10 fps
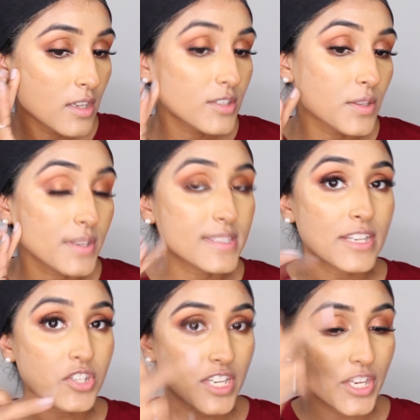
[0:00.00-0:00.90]
So
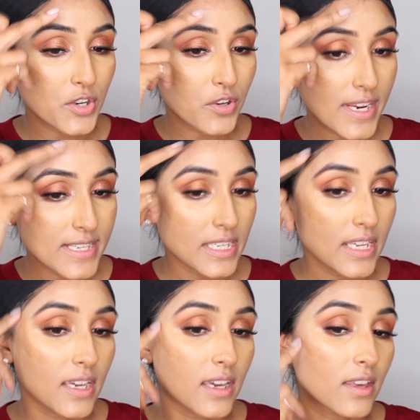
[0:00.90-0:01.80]
essentially you're
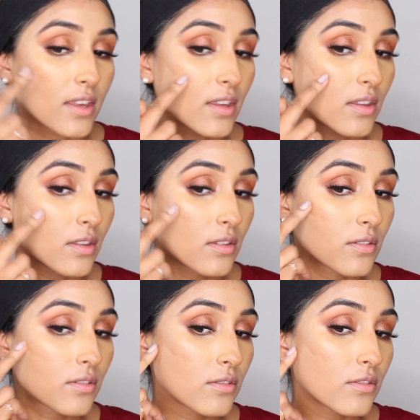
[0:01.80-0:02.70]
creating a
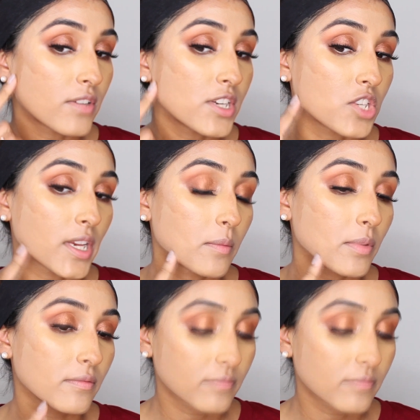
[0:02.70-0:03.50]
3 shape.